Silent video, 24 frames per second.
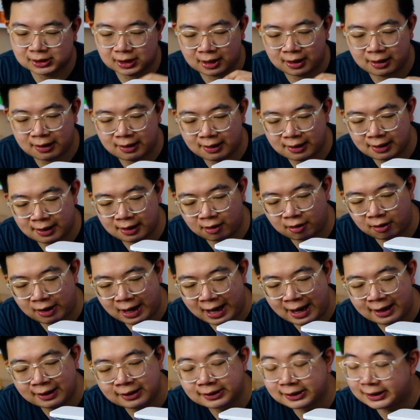or
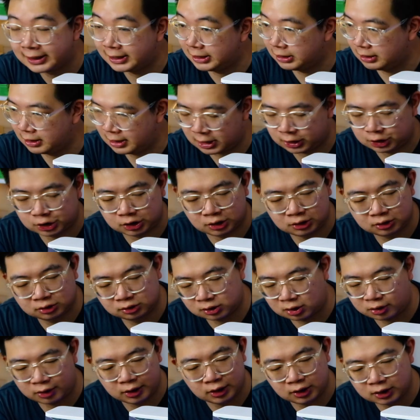Allen key, actually,
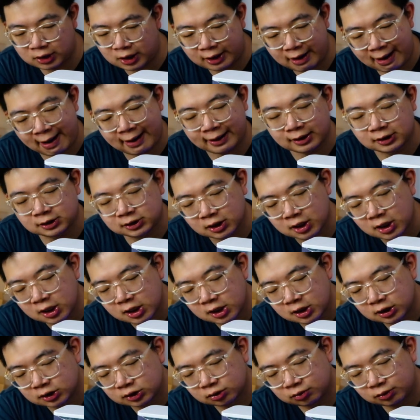sorry, not hacks.
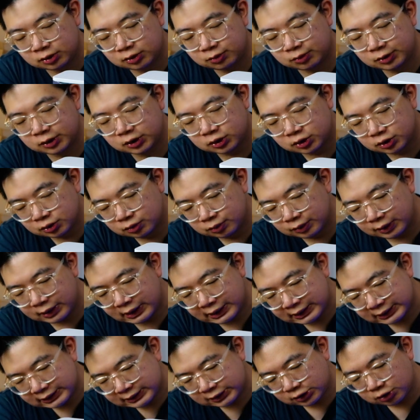So what you want to do
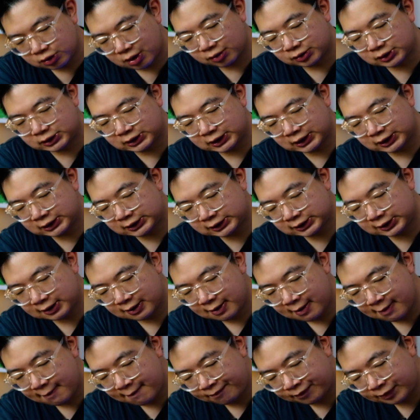is you have 6
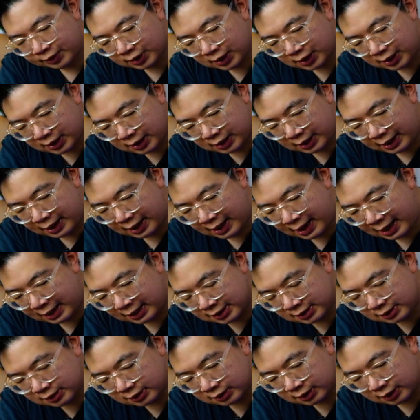
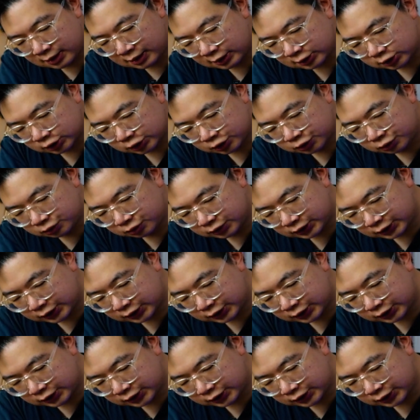Allen screws